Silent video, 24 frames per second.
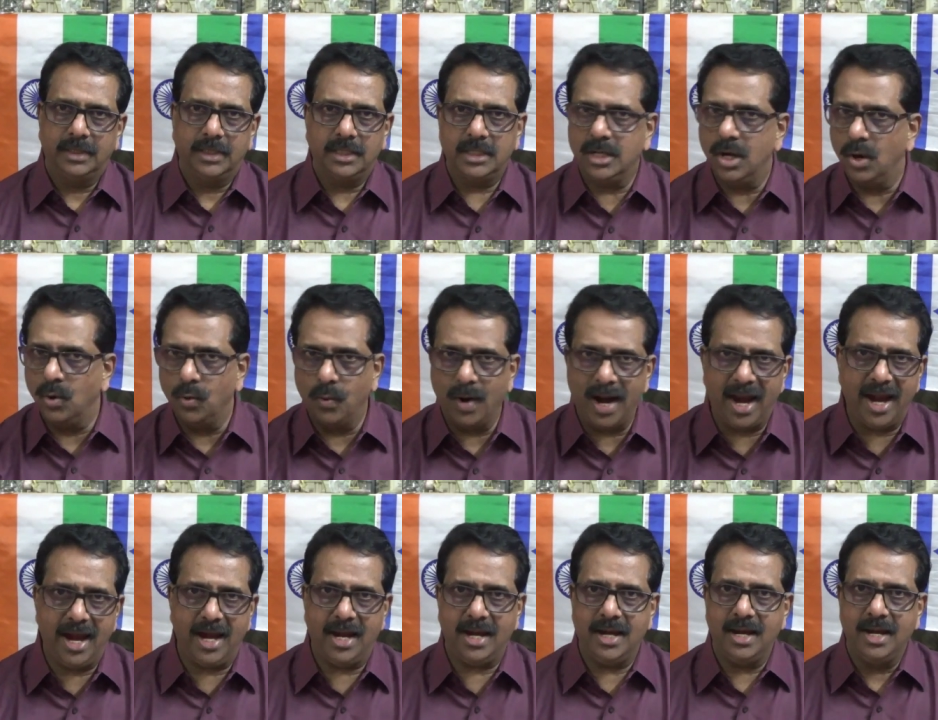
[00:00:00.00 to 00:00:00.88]
No
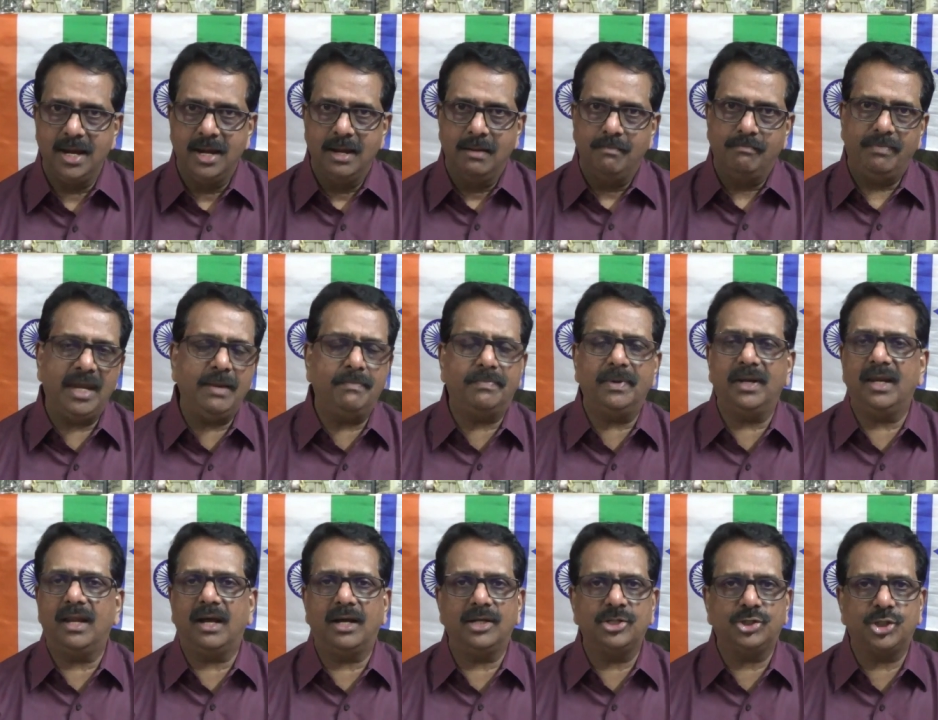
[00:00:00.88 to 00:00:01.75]
way. People
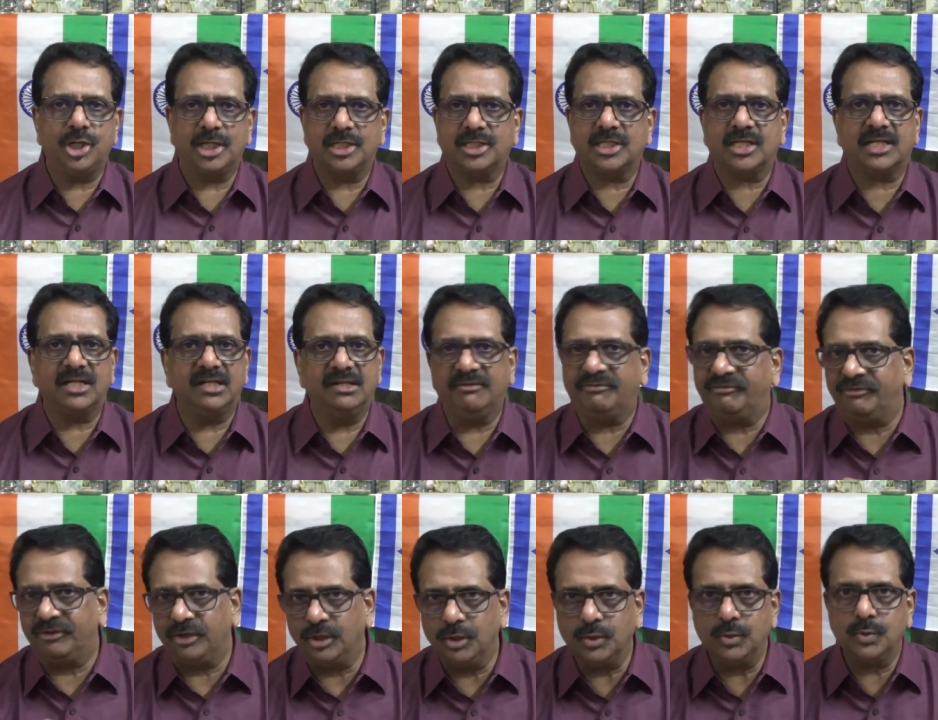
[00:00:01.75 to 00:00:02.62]
are just
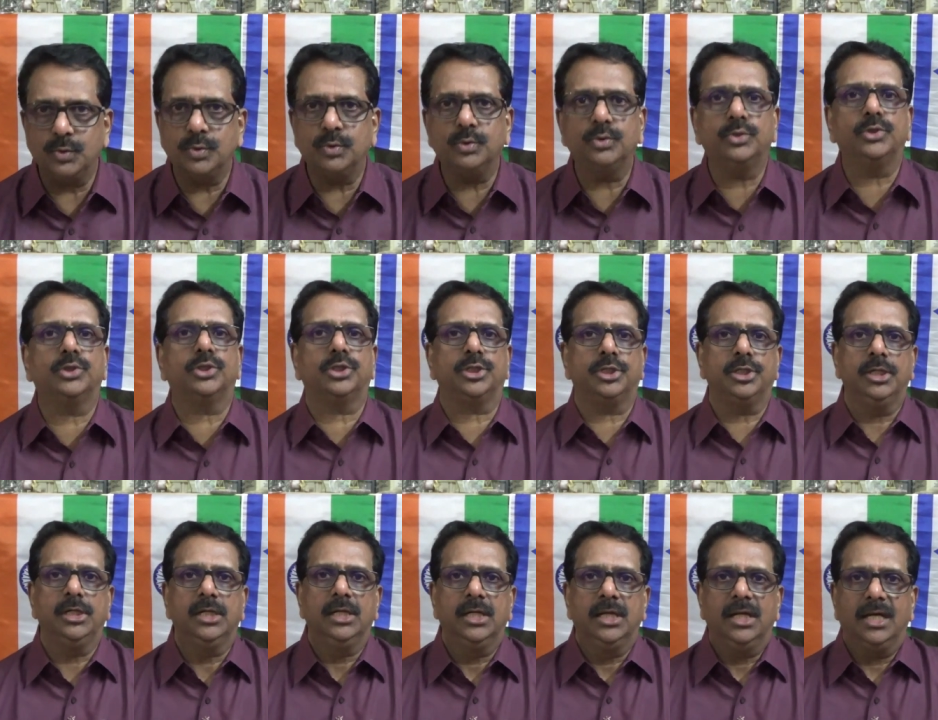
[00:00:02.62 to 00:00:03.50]
confused
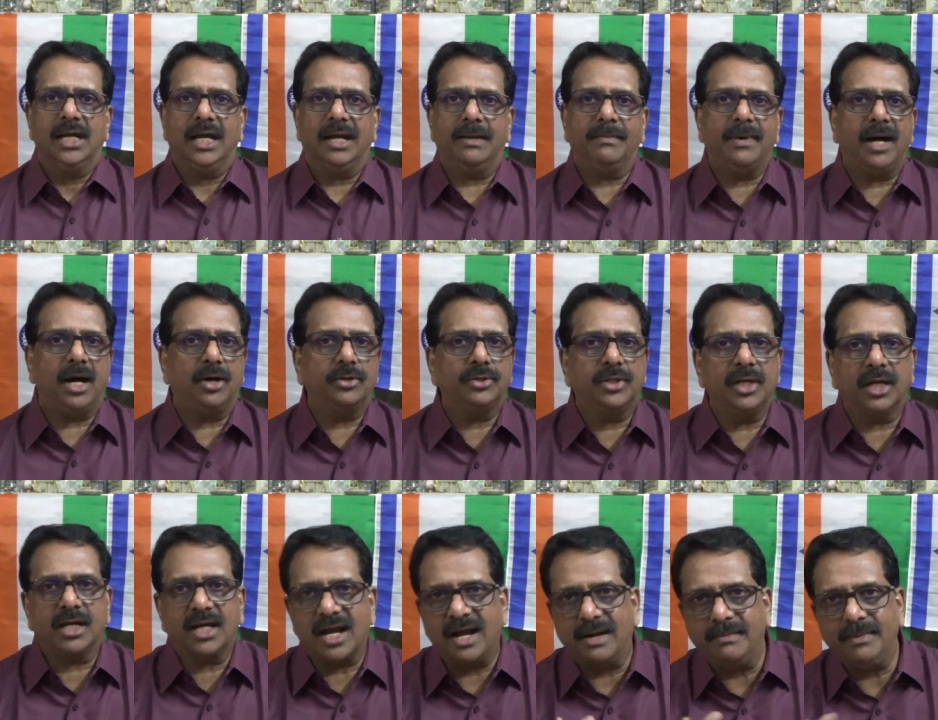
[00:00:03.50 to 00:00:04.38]
about the
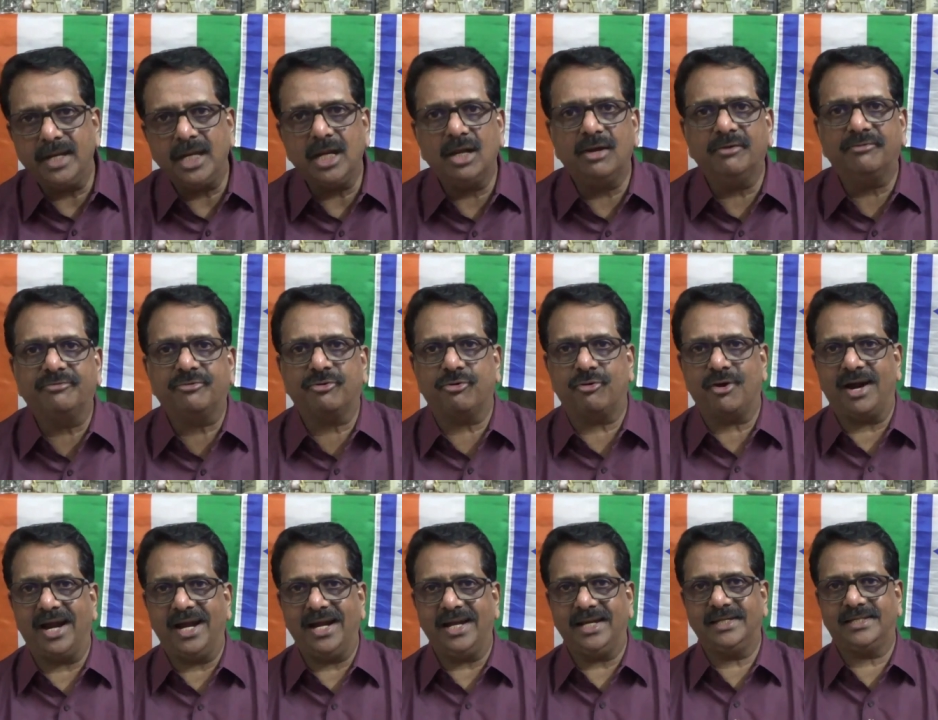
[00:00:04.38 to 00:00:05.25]
coming of
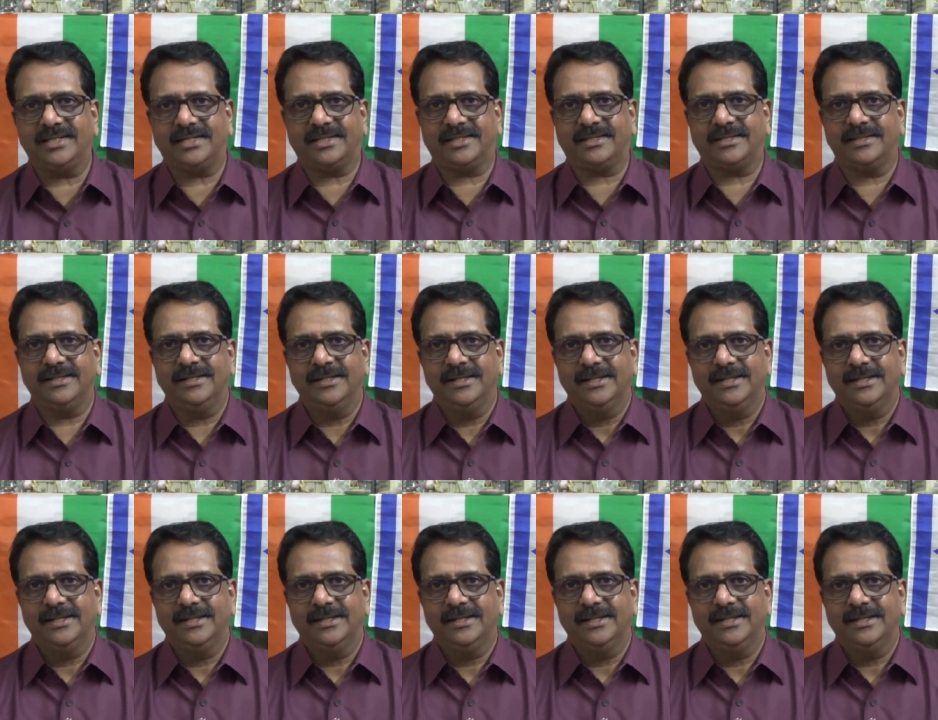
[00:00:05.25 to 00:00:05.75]
Christ